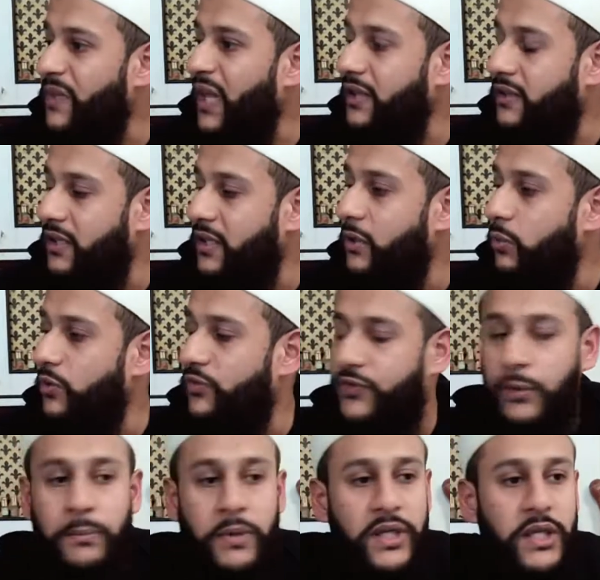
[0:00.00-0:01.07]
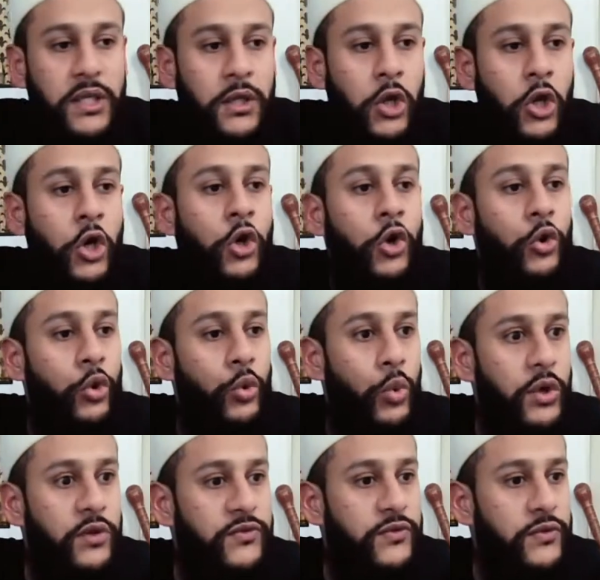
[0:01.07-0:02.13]
that he was somebody who
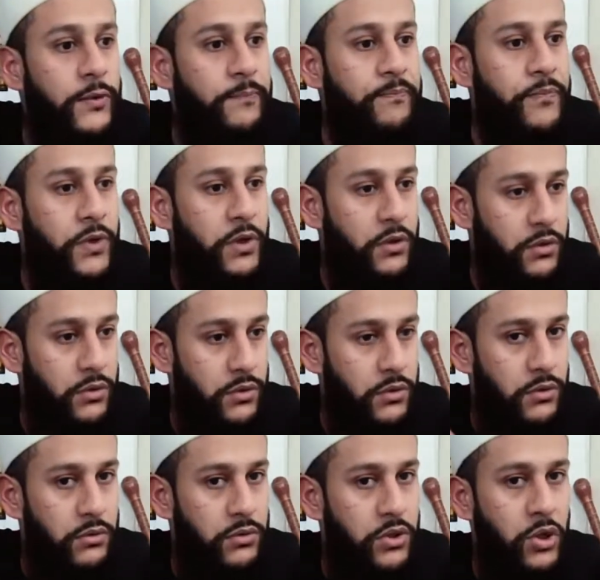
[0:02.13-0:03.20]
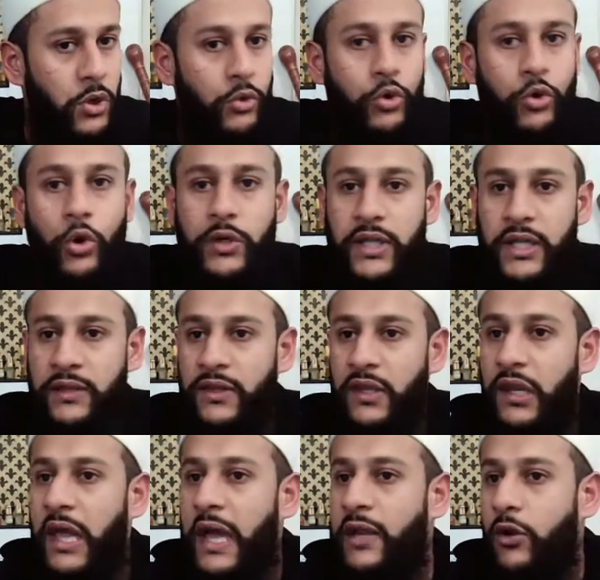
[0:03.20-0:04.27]
was, good in the
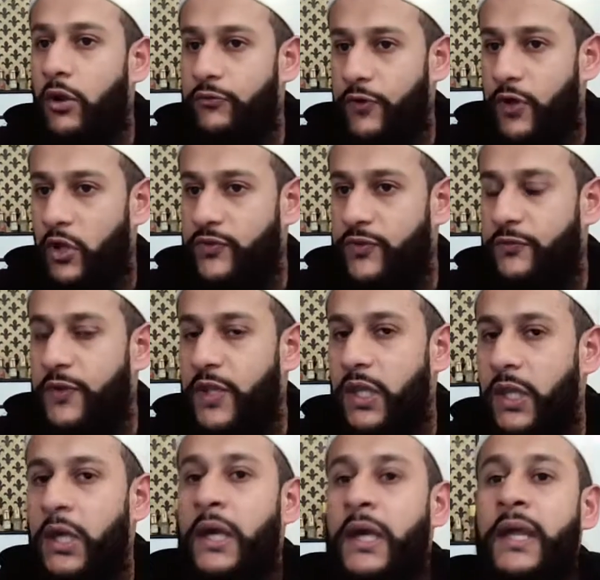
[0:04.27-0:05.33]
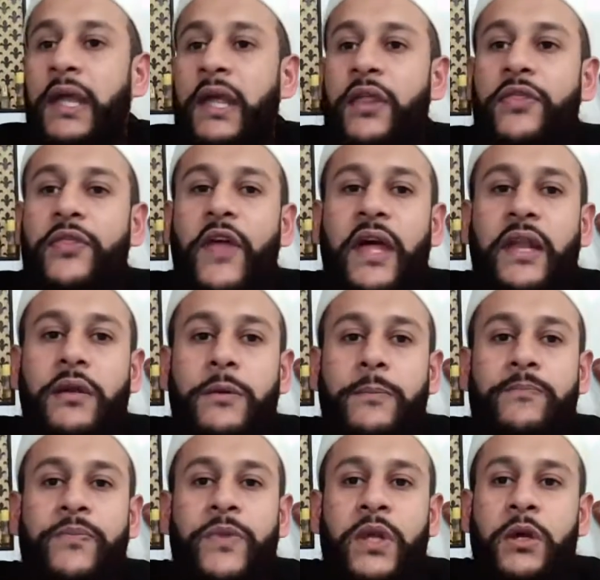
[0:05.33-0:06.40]
line of philosophy, he then
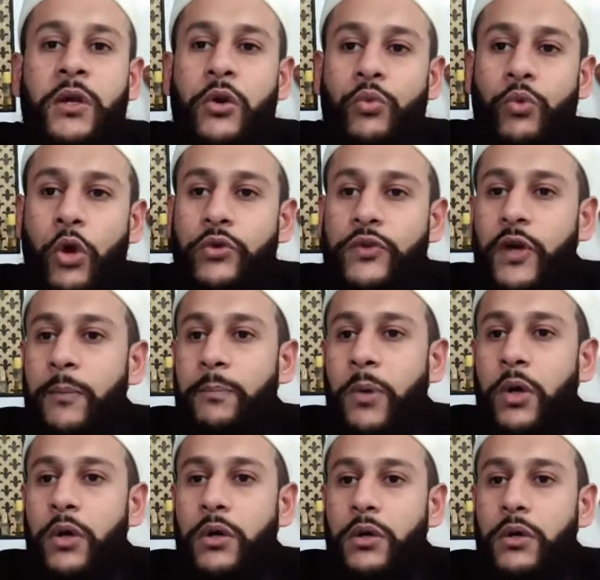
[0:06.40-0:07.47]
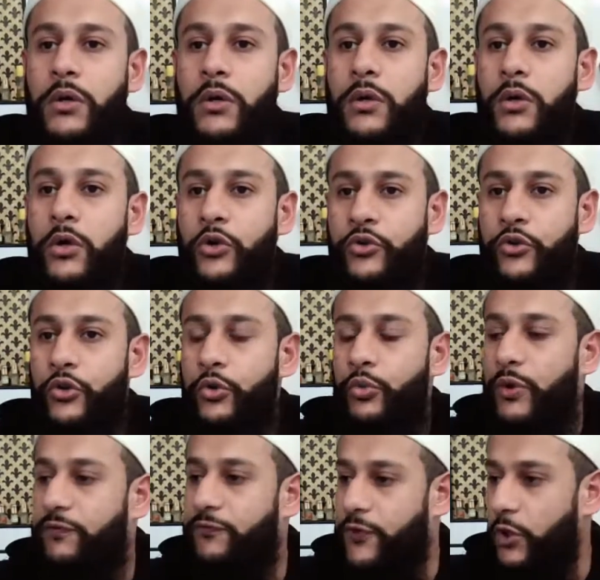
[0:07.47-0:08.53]
wrote a book to
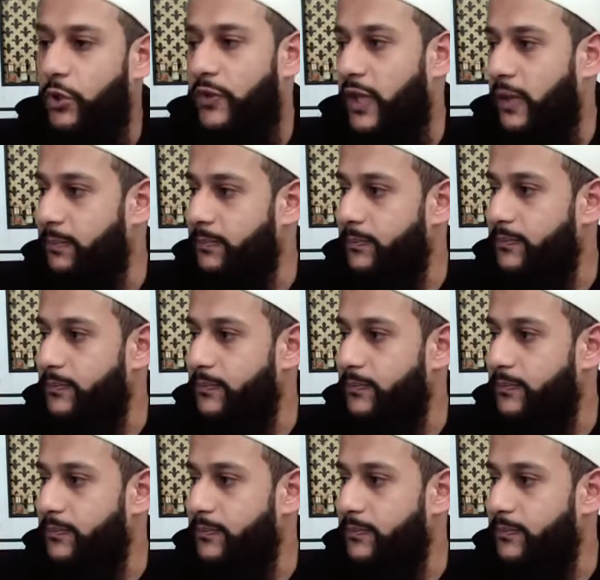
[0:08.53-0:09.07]
refute them,